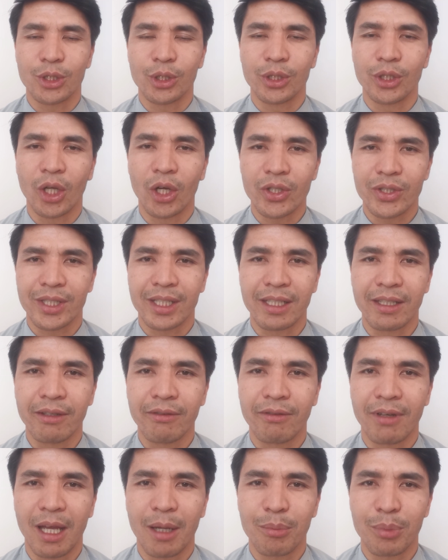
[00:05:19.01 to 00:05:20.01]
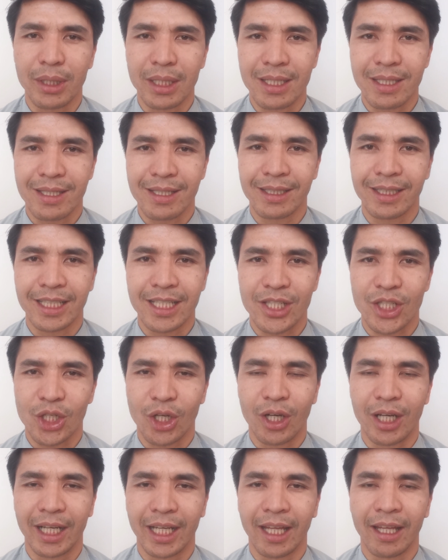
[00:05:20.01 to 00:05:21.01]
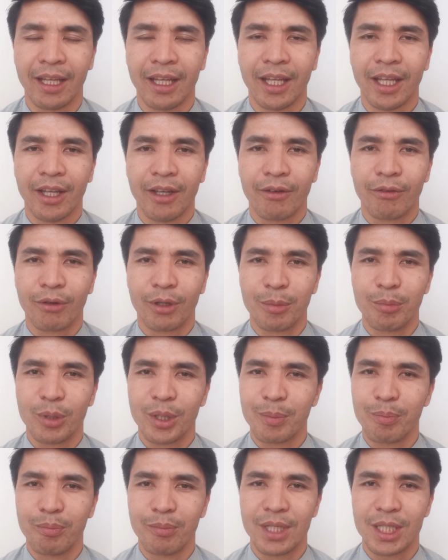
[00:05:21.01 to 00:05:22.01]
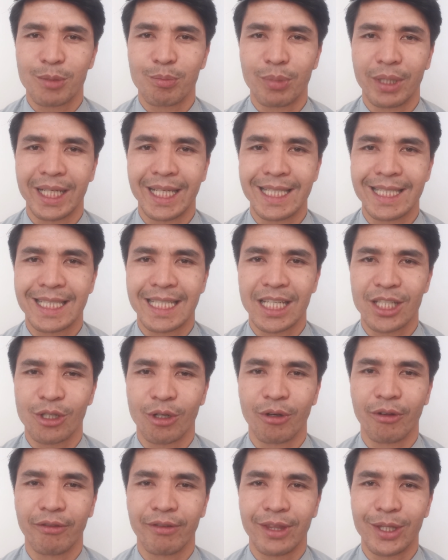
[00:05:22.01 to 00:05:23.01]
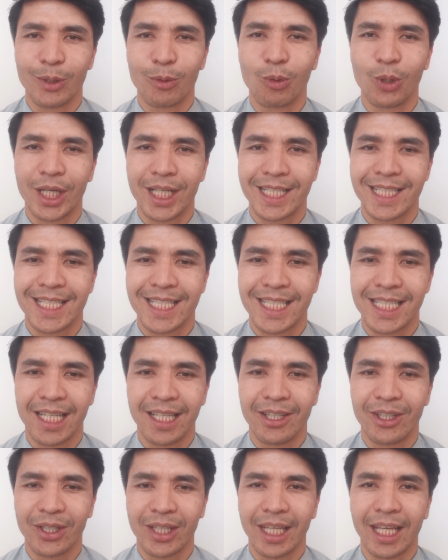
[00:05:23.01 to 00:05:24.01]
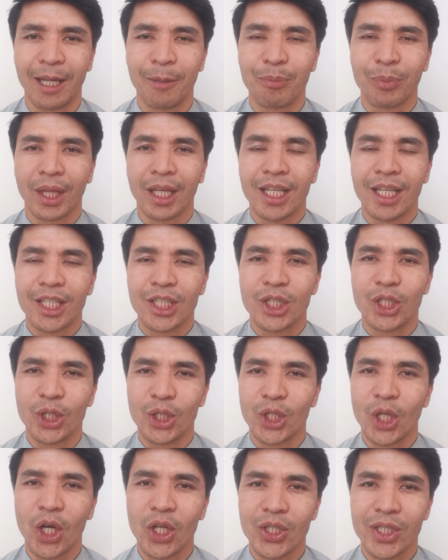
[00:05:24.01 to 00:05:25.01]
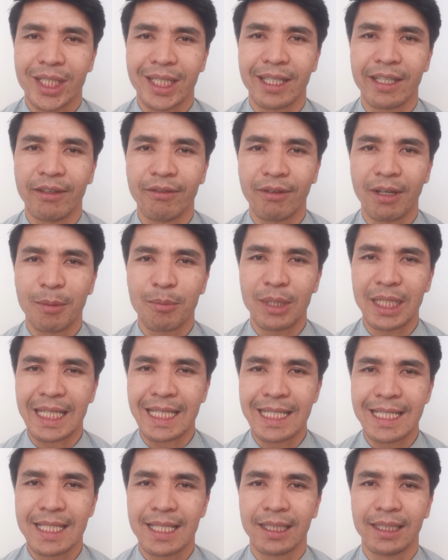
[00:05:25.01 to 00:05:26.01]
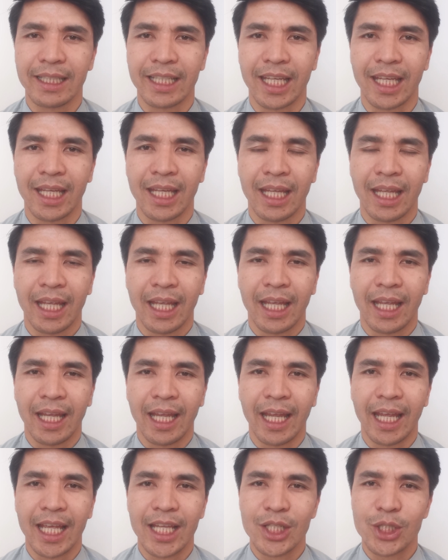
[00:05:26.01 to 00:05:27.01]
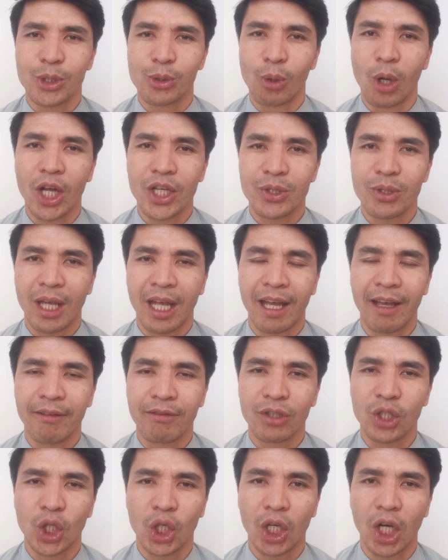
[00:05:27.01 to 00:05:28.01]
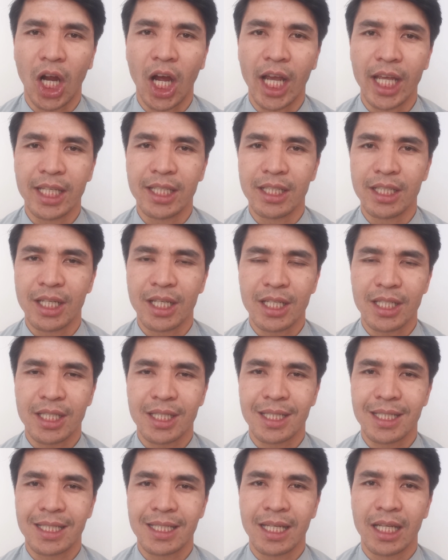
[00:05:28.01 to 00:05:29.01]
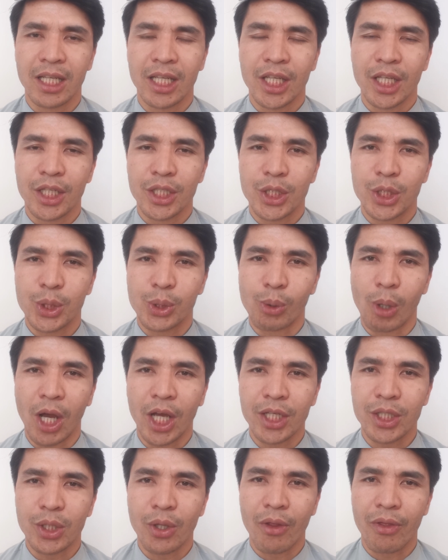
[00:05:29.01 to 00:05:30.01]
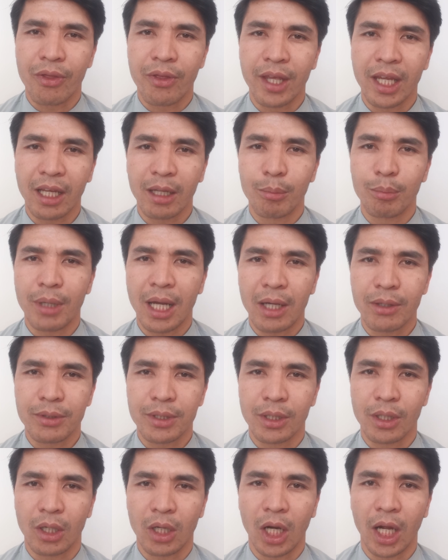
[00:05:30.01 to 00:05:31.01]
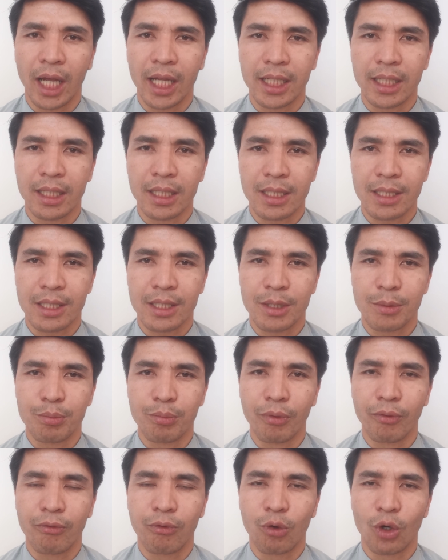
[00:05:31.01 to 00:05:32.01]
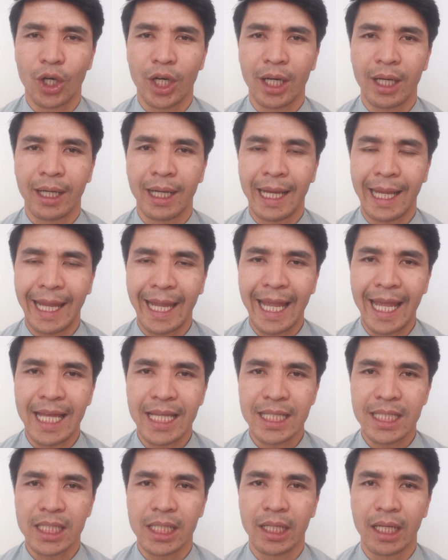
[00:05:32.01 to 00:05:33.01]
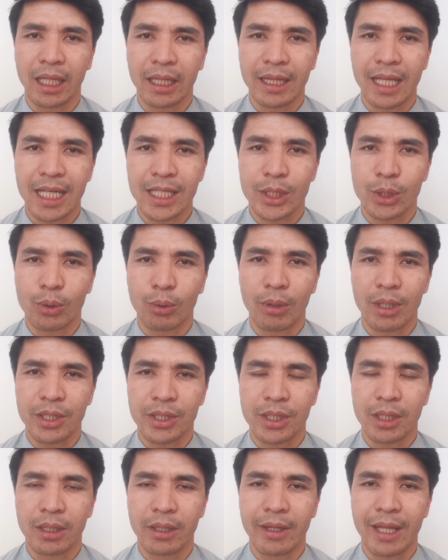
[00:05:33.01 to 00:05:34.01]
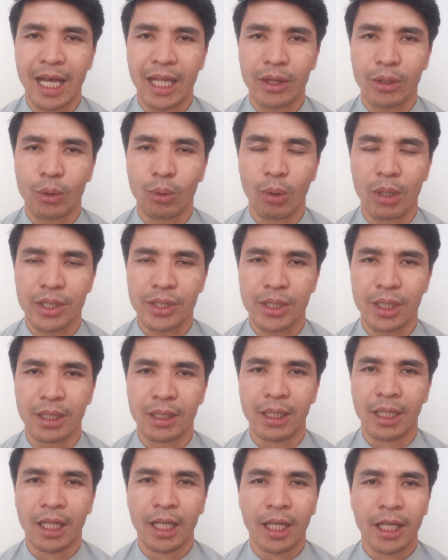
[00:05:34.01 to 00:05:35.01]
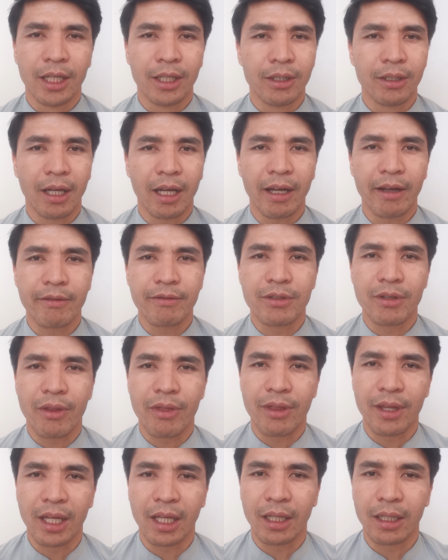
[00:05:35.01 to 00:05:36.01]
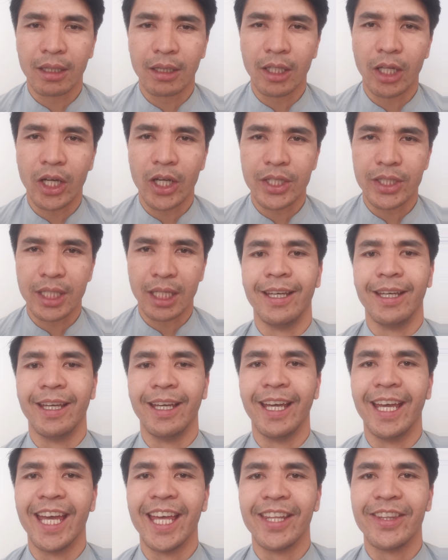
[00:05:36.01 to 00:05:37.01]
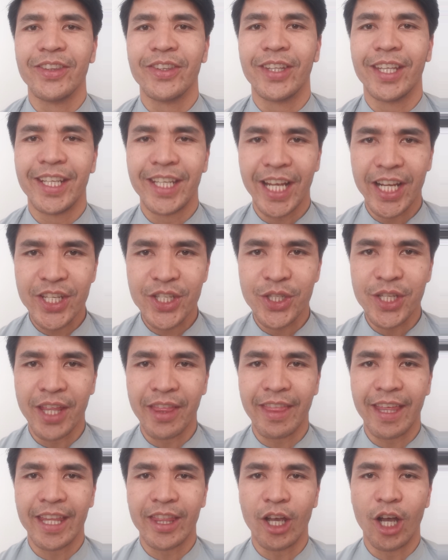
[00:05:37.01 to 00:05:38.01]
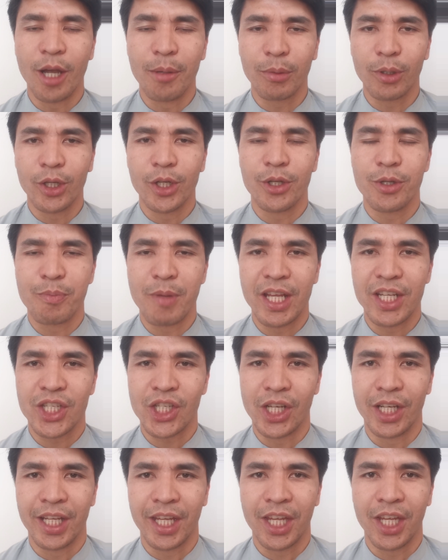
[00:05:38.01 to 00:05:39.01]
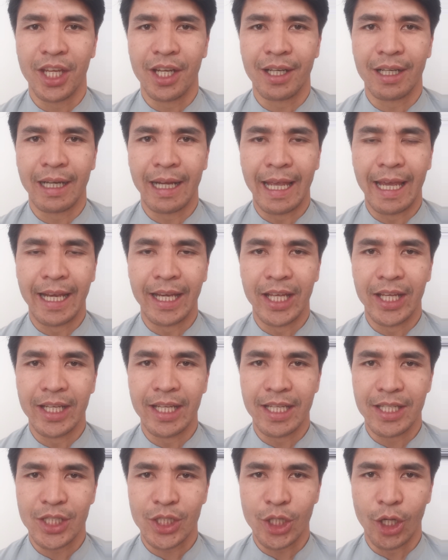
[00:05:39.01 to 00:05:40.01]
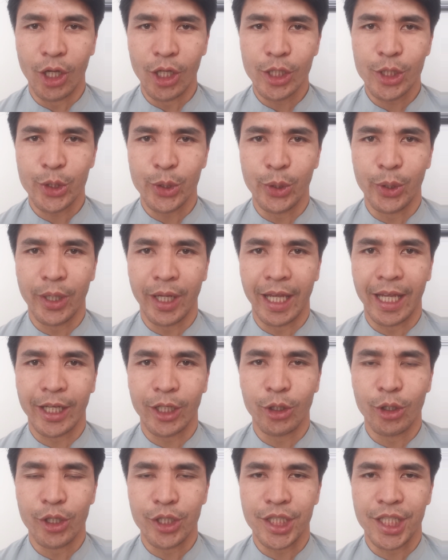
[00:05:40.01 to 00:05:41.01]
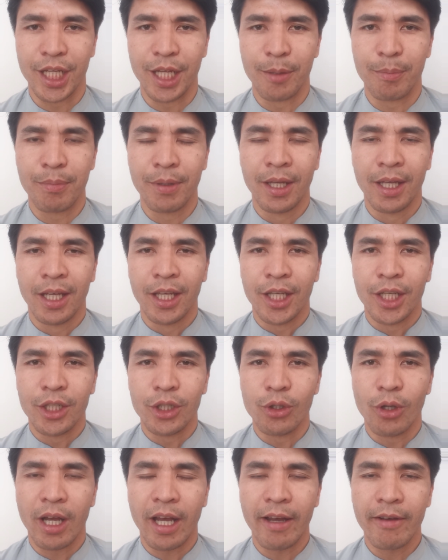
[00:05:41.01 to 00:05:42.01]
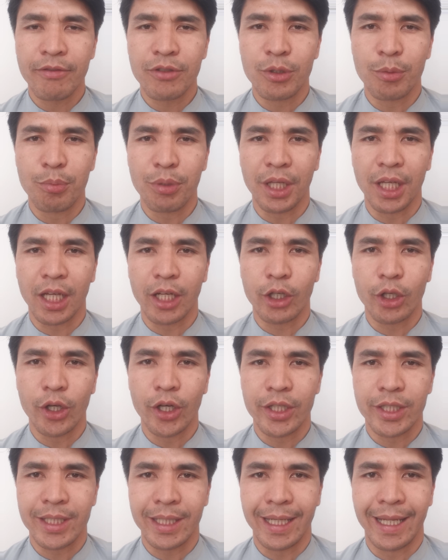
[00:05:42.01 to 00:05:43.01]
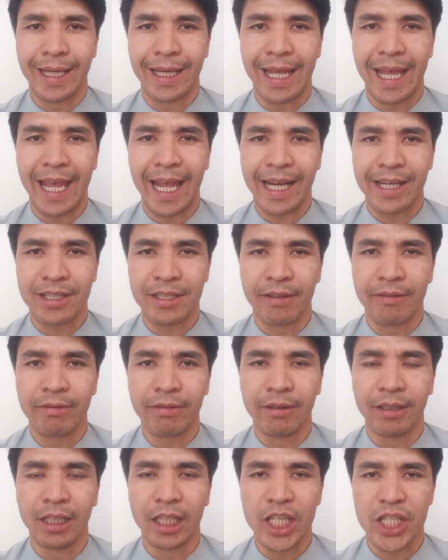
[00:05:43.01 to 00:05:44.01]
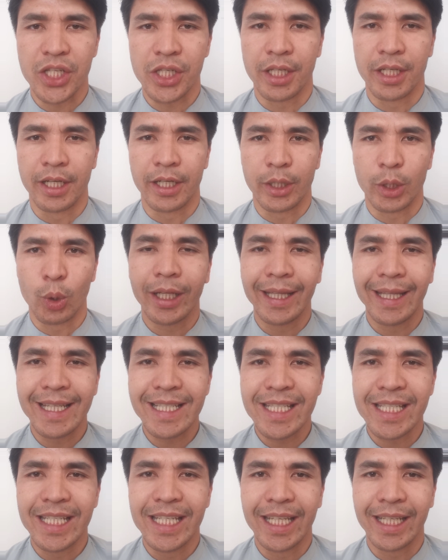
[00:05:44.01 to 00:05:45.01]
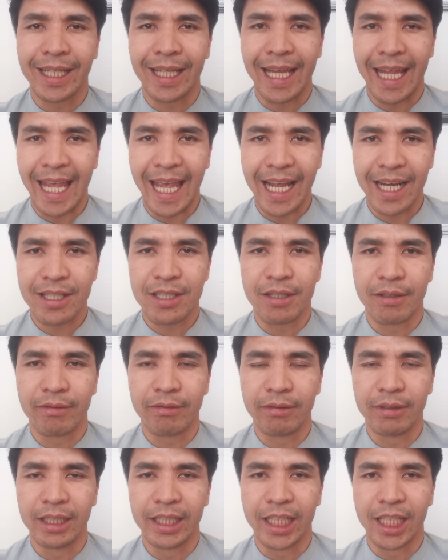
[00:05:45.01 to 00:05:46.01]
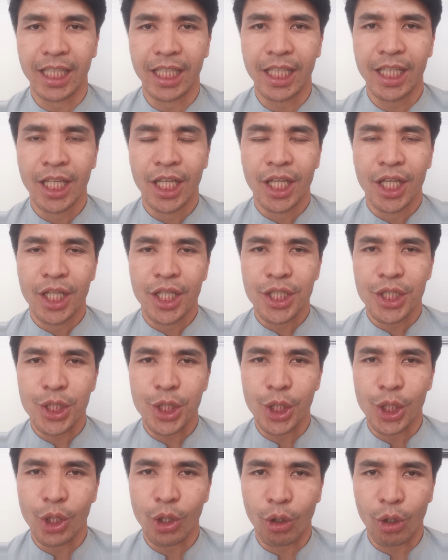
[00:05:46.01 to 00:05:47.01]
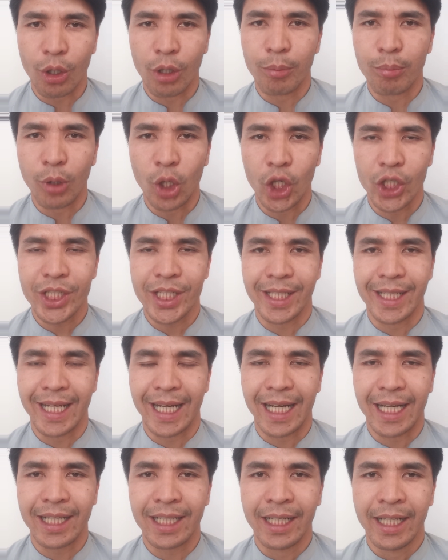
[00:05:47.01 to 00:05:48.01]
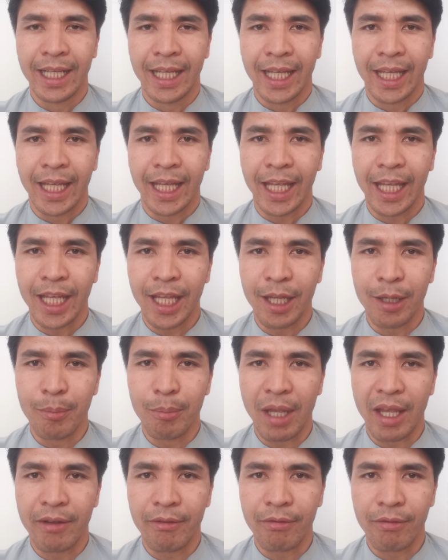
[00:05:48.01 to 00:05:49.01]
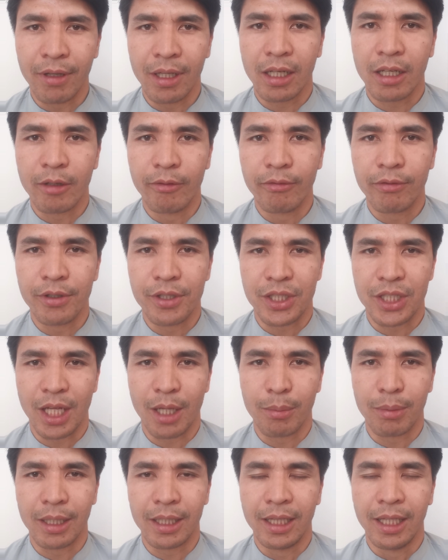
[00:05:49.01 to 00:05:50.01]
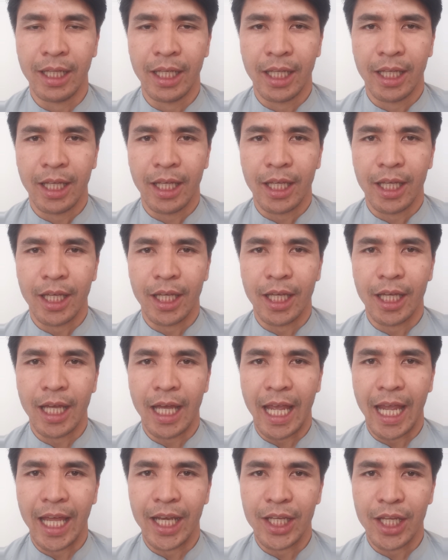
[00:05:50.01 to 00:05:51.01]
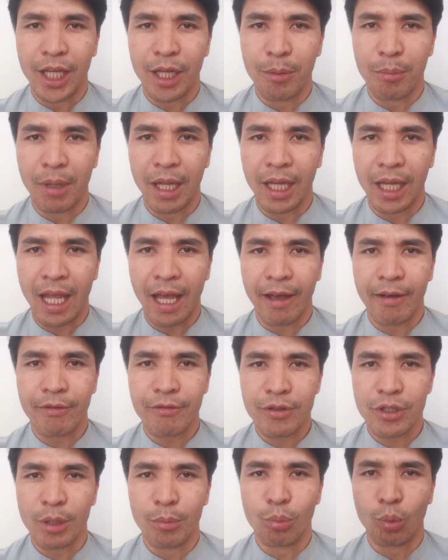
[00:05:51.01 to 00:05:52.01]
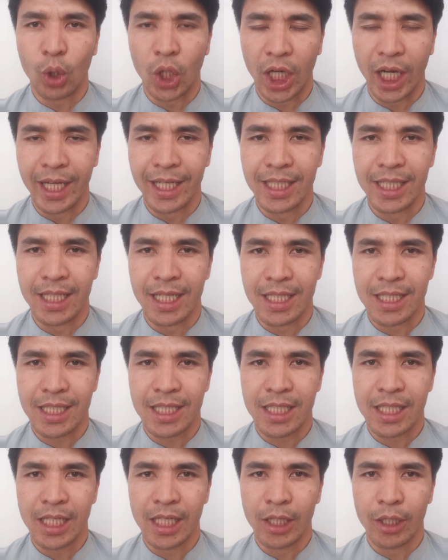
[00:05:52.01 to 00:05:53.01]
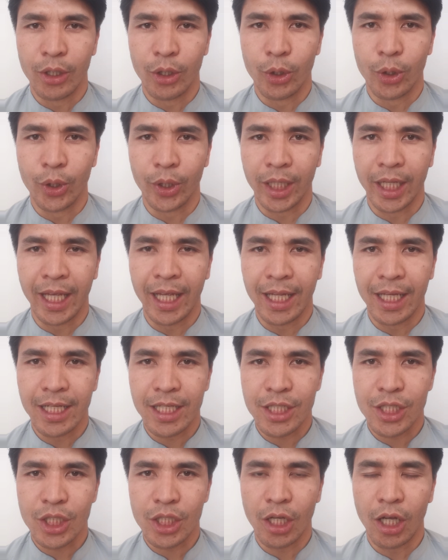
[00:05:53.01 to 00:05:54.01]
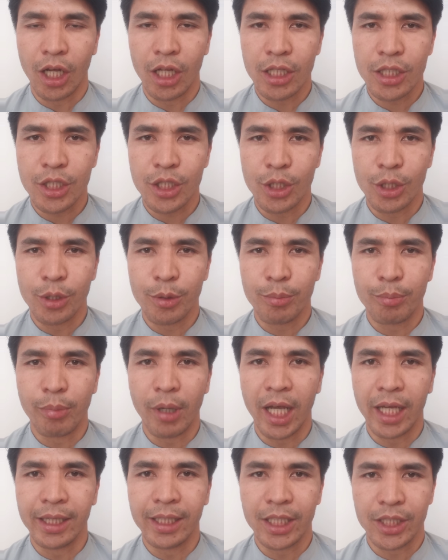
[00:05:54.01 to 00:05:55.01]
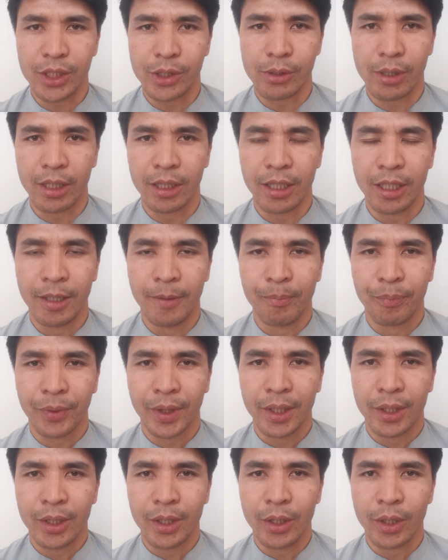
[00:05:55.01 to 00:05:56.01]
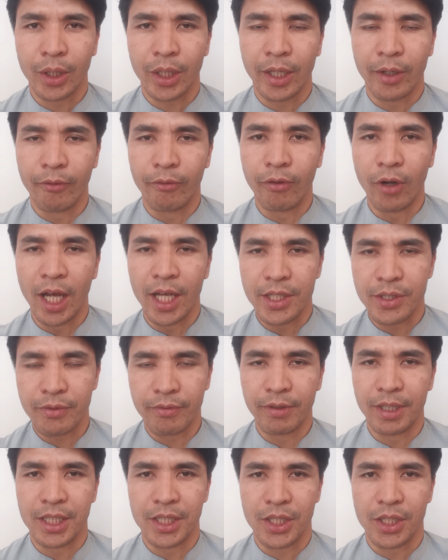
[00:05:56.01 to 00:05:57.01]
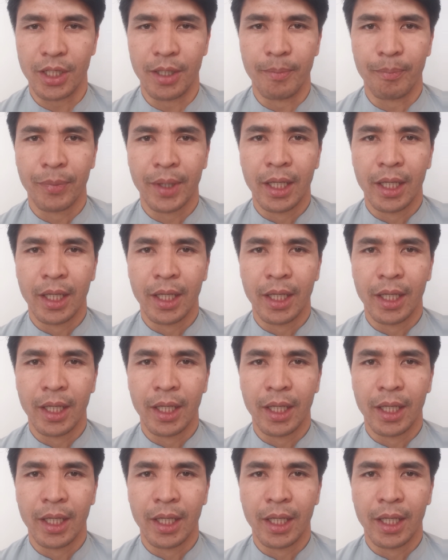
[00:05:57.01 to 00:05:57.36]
Do not give up easily. Sorry for mispronunciation of the words. Okay, do not give up easily and try to have your ideas. Try to think about your ideas before answering that question. You have to think a lot. And the next thing that I'm going to mention here, and it is also a good tip, you have to be a good and active listener. Listening actively to your partner, he may feel comfortable and he may have some more ideas. Okay, it is also bilateral. Okay, vice versa.